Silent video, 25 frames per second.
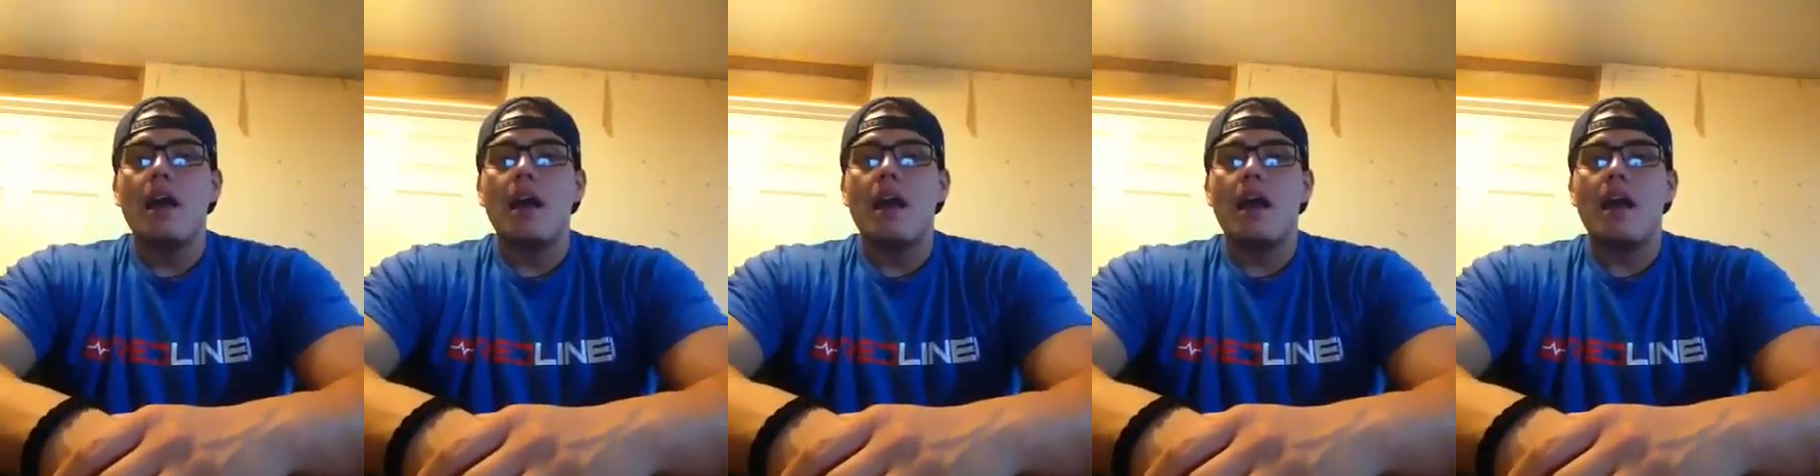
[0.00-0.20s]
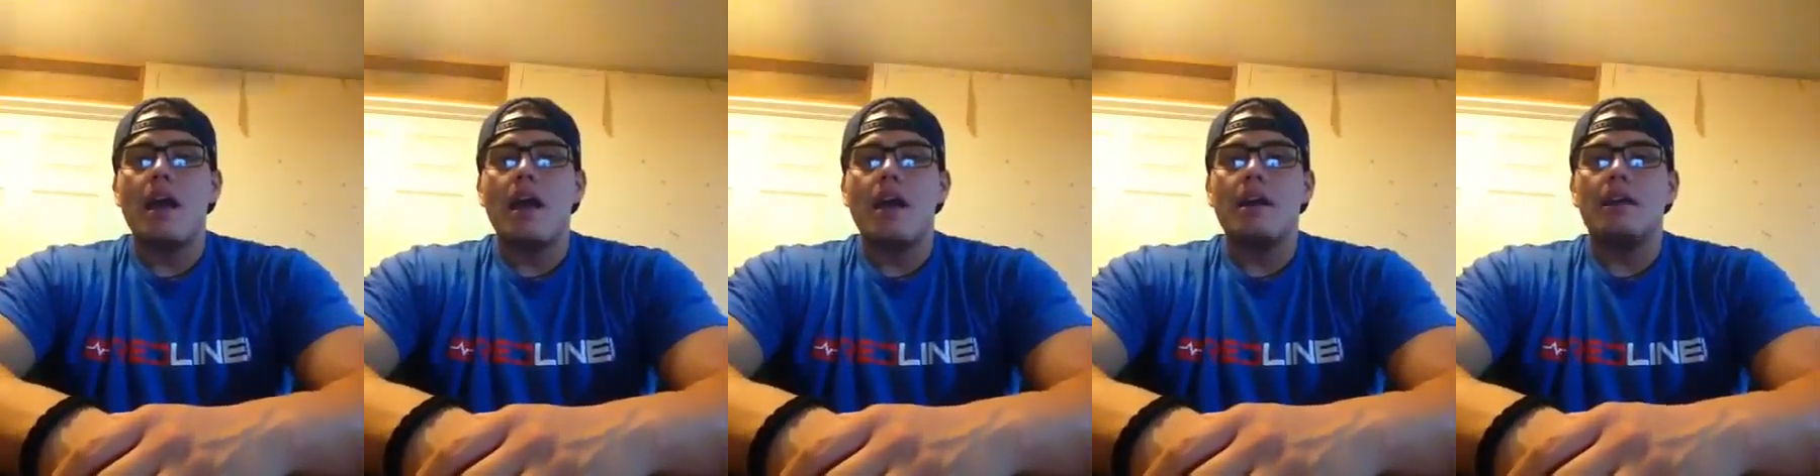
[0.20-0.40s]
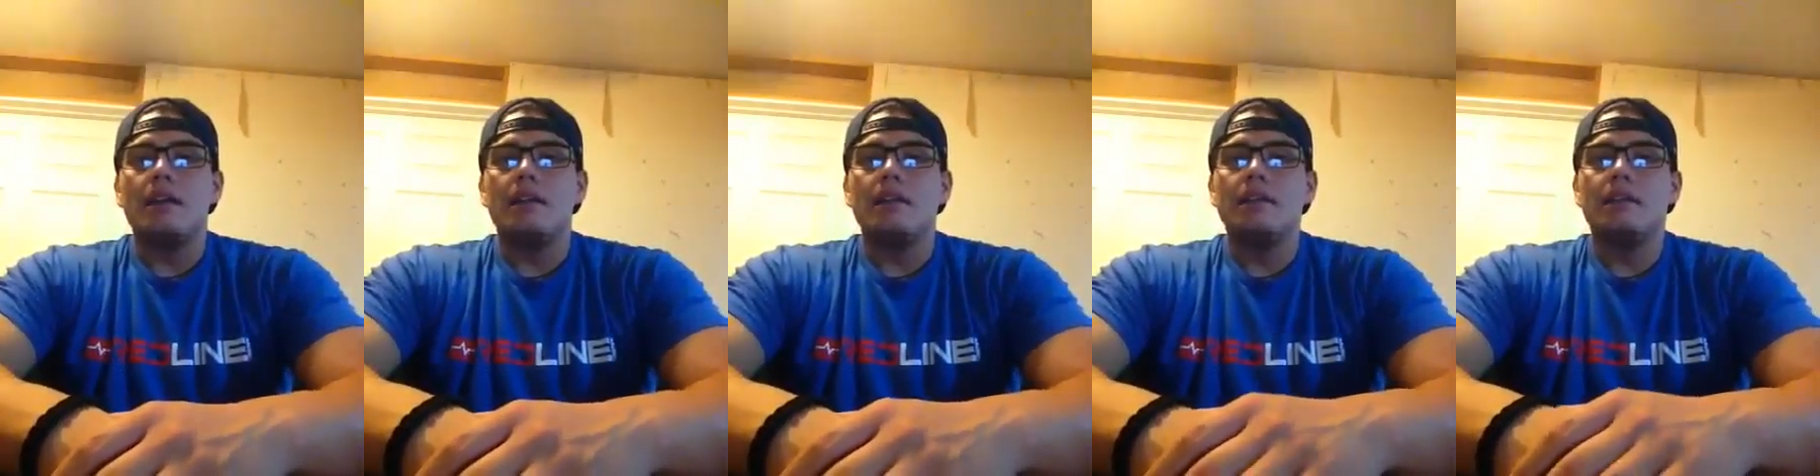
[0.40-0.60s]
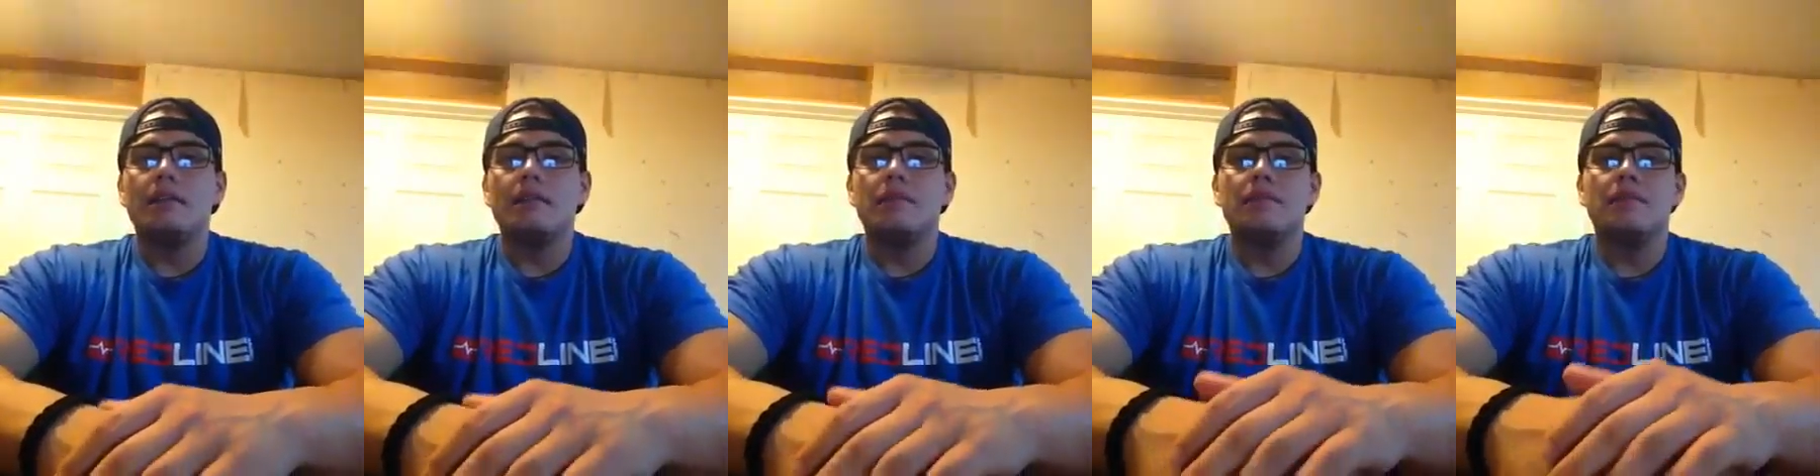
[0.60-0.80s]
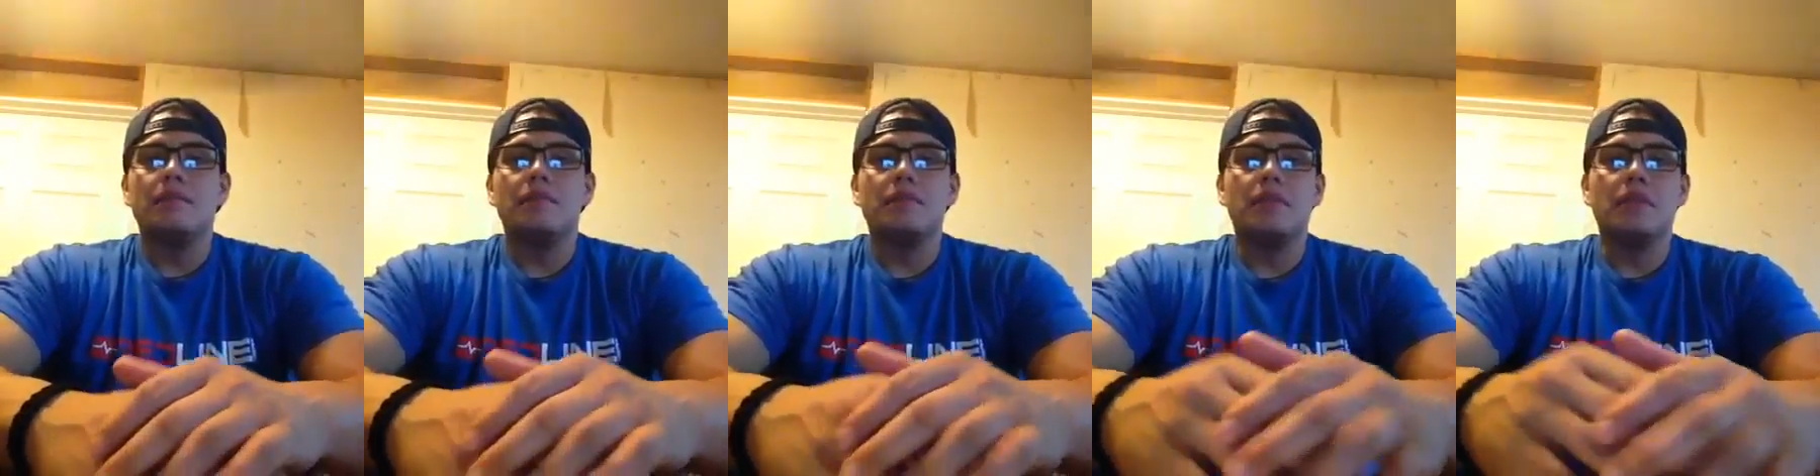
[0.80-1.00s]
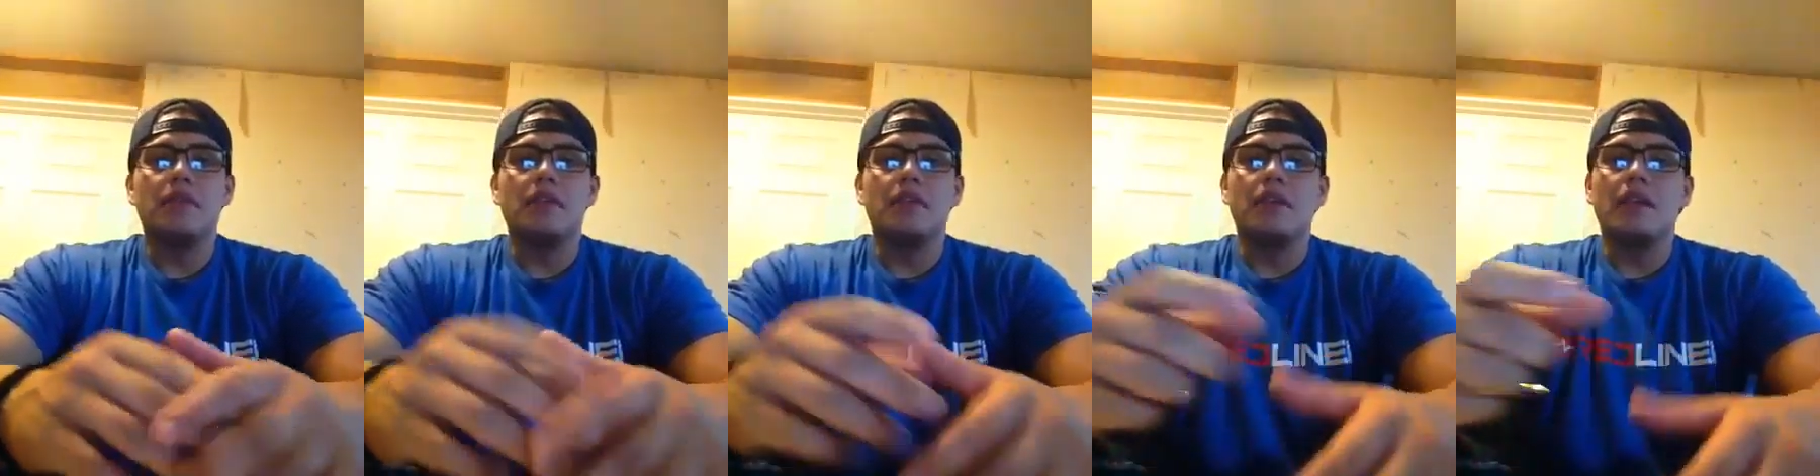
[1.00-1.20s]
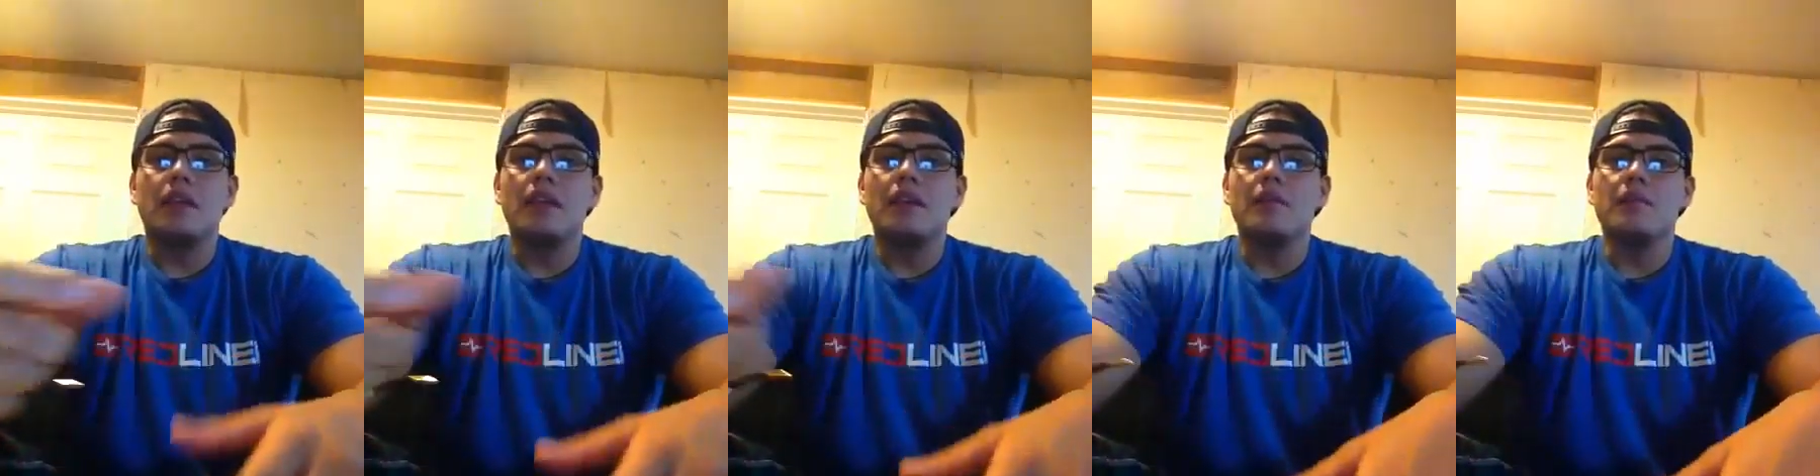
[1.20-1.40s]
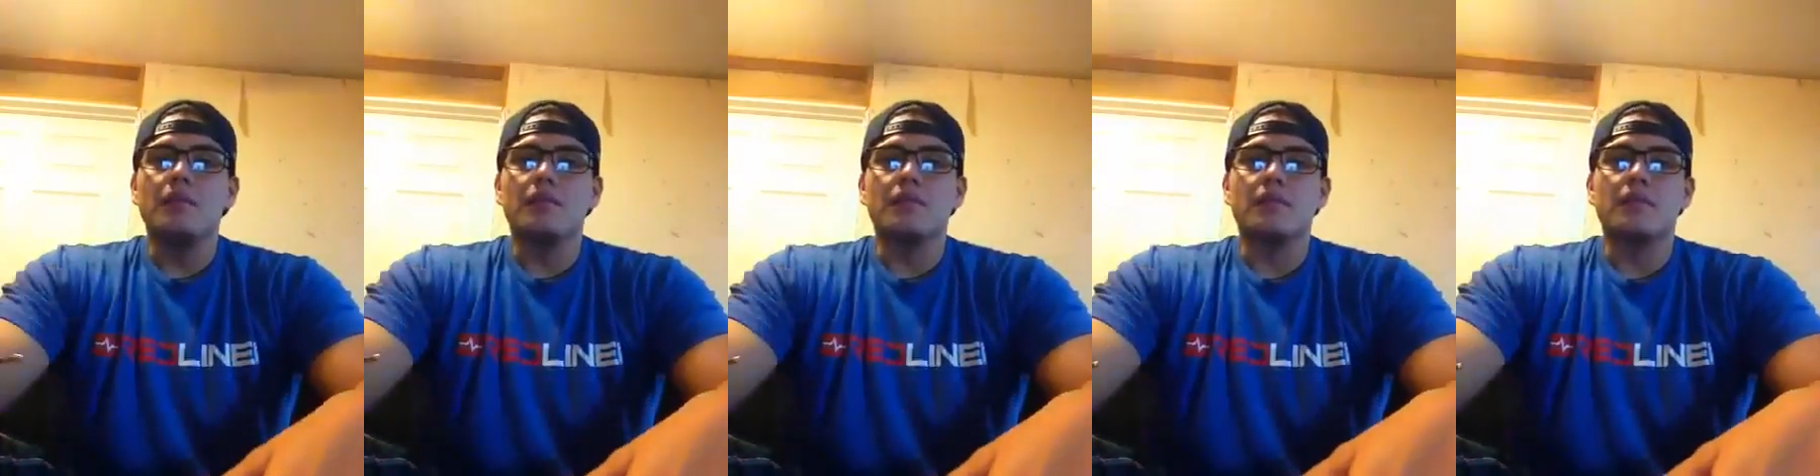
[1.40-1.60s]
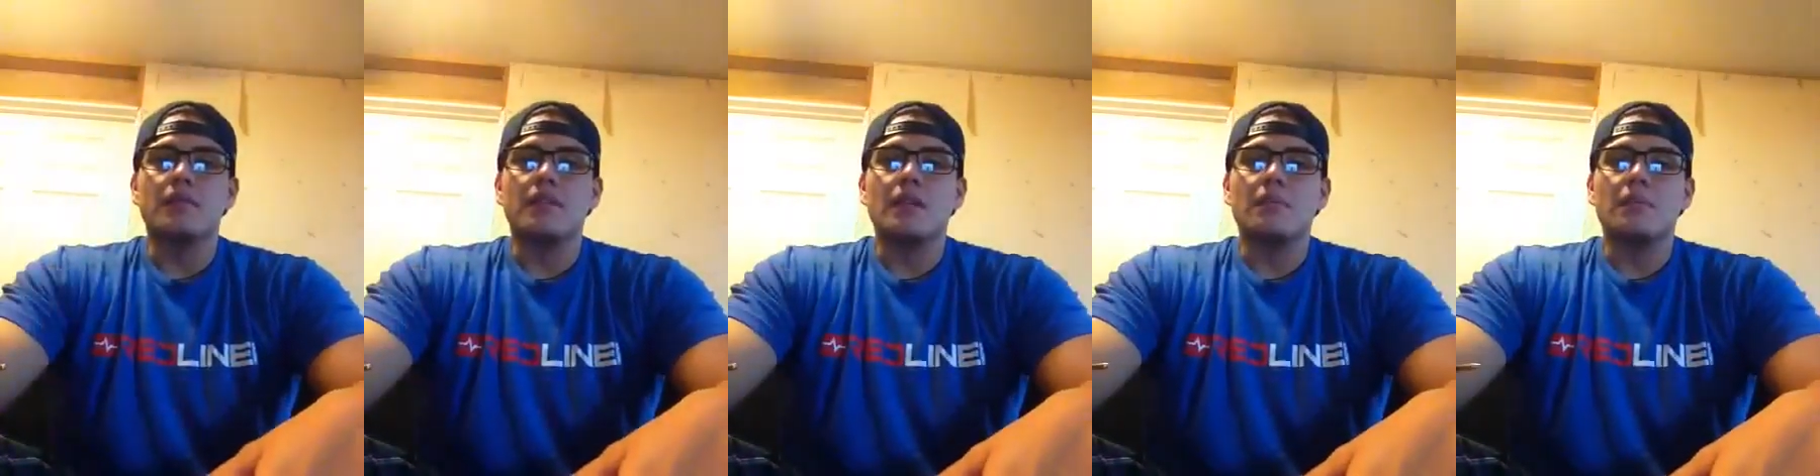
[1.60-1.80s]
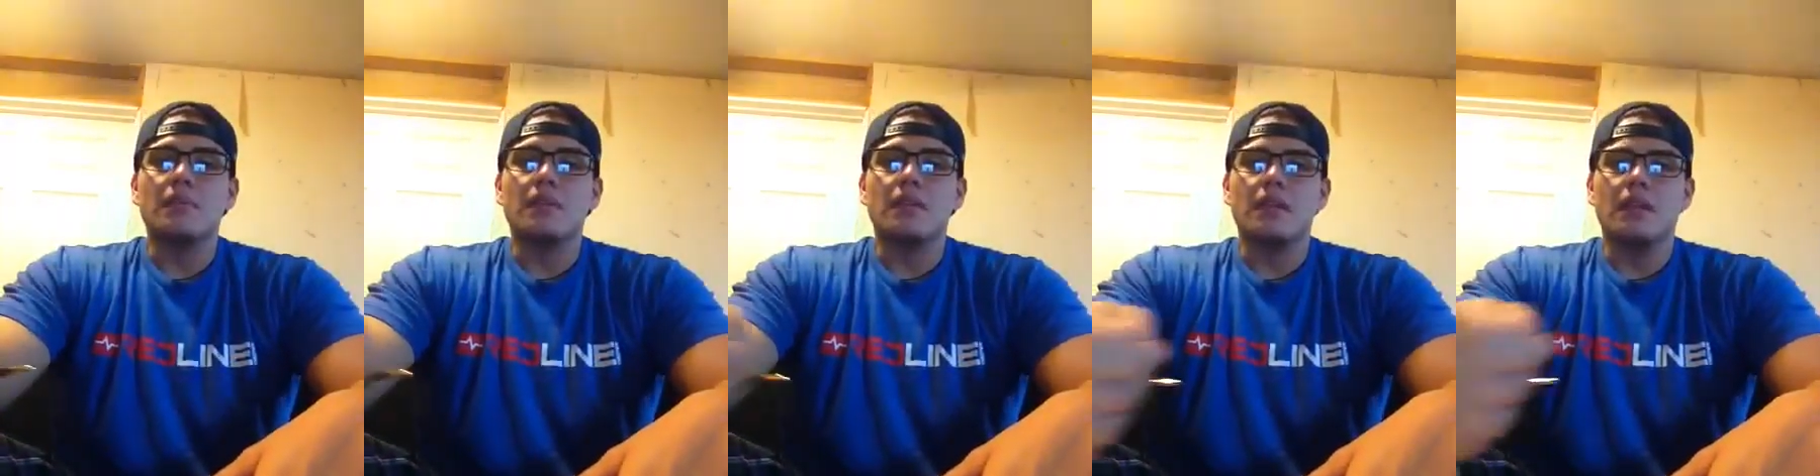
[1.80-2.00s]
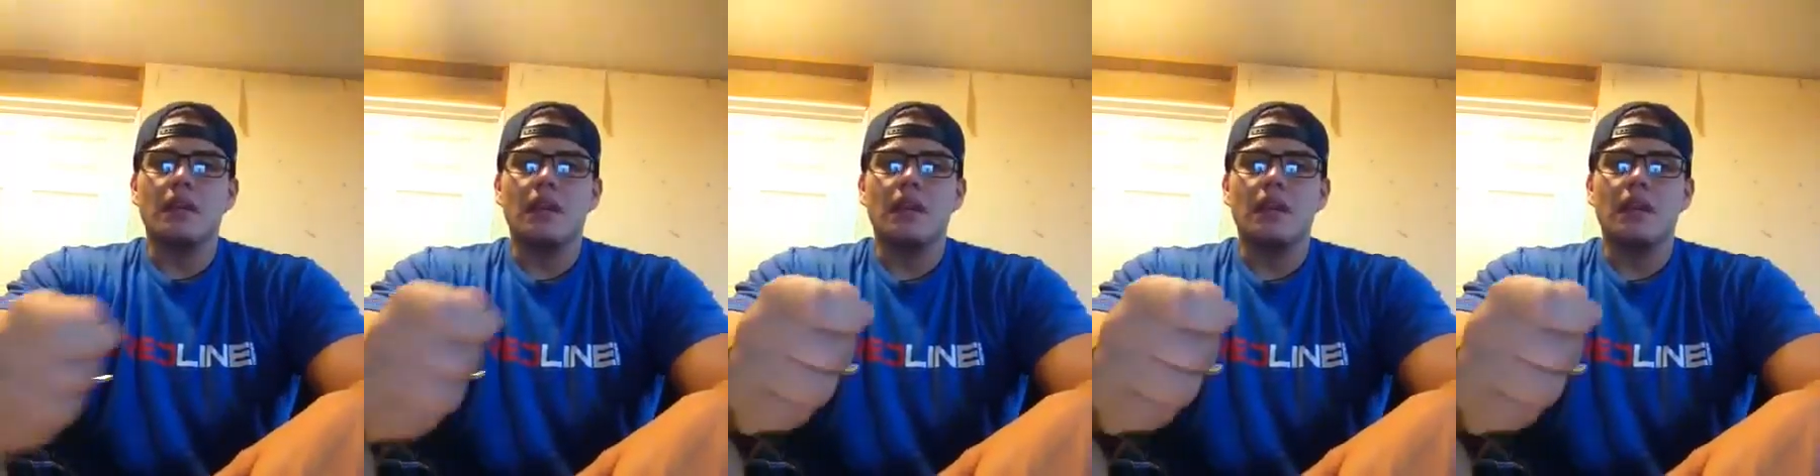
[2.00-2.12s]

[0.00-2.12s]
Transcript: and again it was the same thing.